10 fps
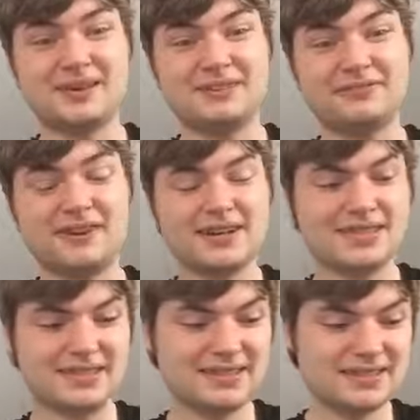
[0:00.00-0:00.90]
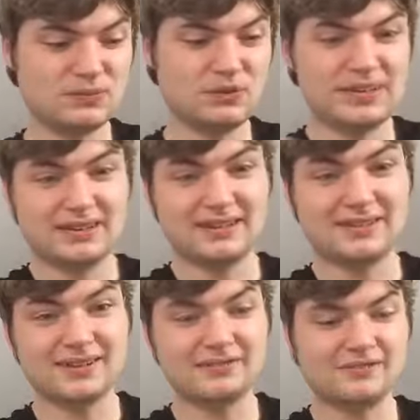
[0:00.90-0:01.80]
any fighting in this movie,
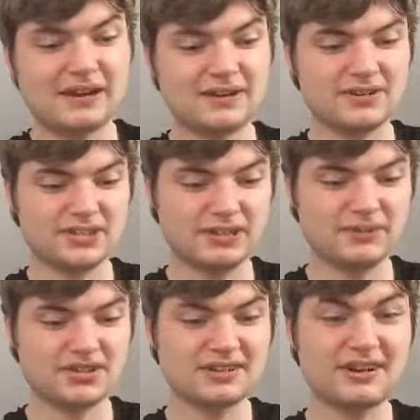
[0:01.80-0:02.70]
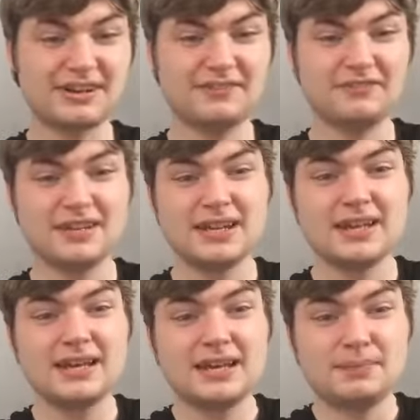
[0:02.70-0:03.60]
unlike in Fellowship, which kind of
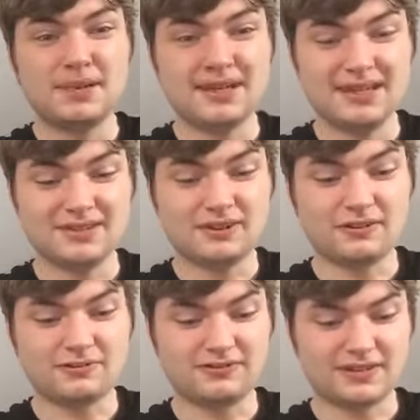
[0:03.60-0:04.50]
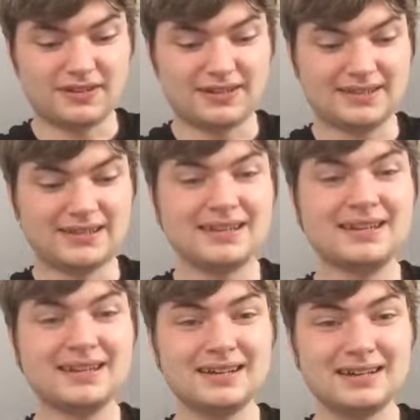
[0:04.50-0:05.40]
peed off a
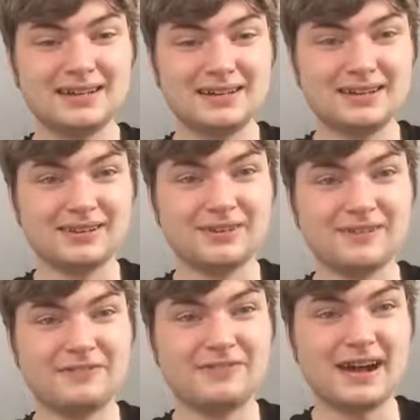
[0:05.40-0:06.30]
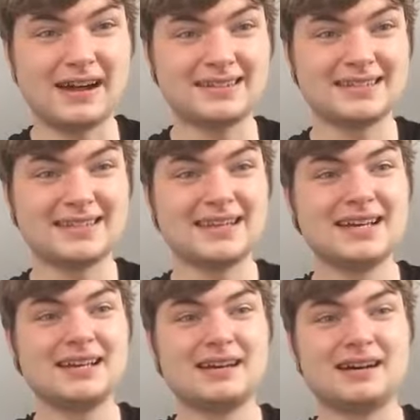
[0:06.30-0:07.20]
lot of fans.
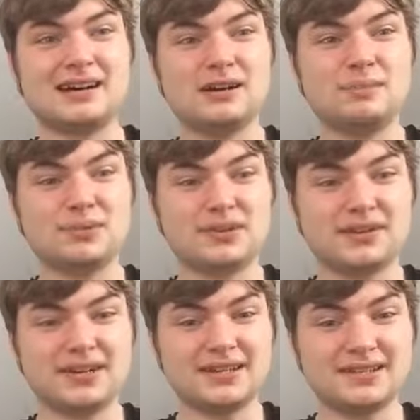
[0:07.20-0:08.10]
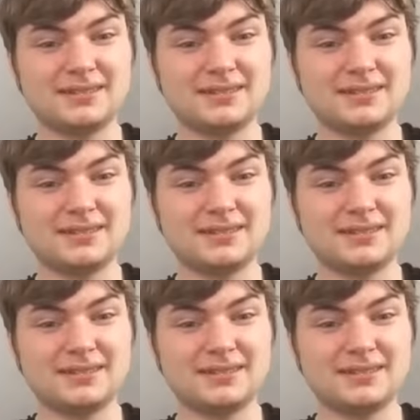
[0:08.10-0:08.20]
But whether I